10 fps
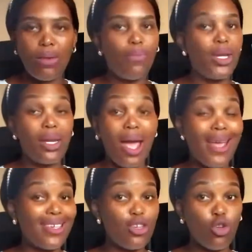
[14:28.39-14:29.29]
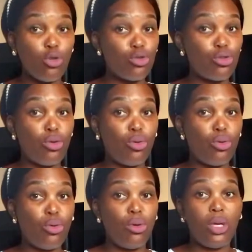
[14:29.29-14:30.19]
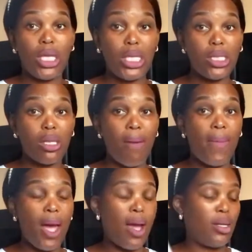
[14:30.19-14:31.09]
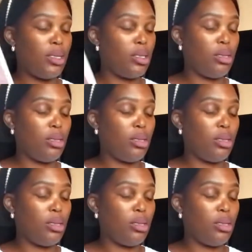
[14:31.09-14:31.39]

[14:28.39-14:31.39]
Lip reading: But Angie Kosho, these are mine.